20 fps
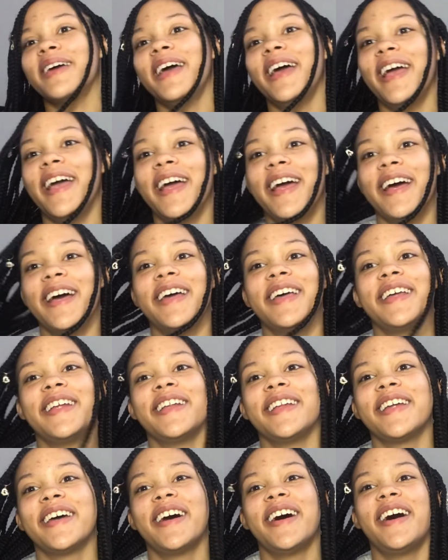
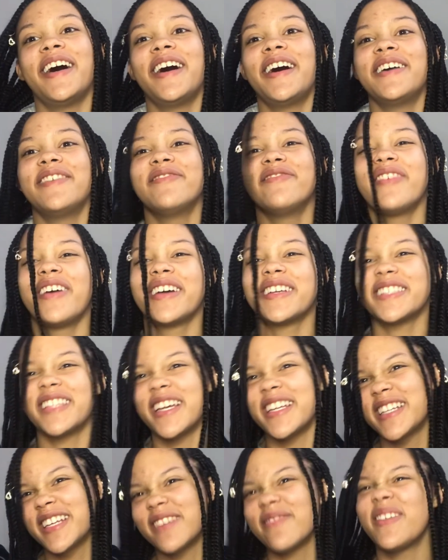and um
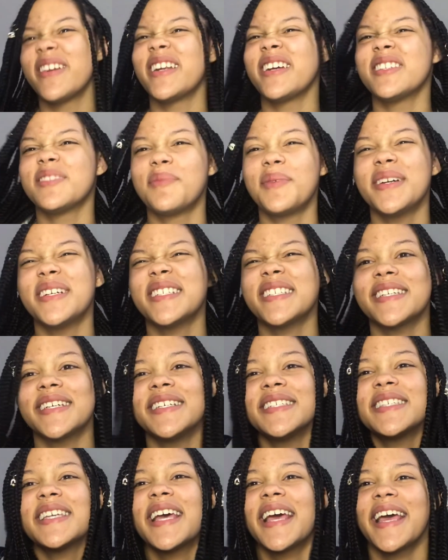excited to get my nails pierced
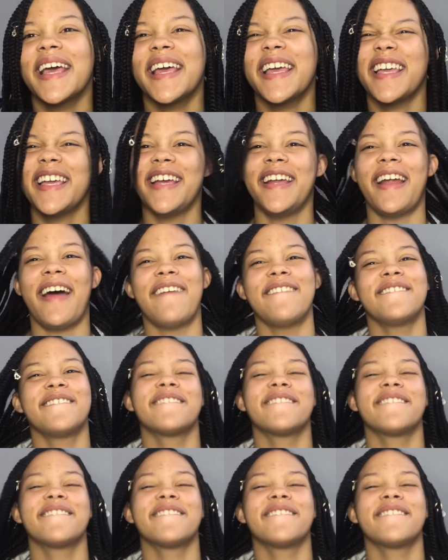because you know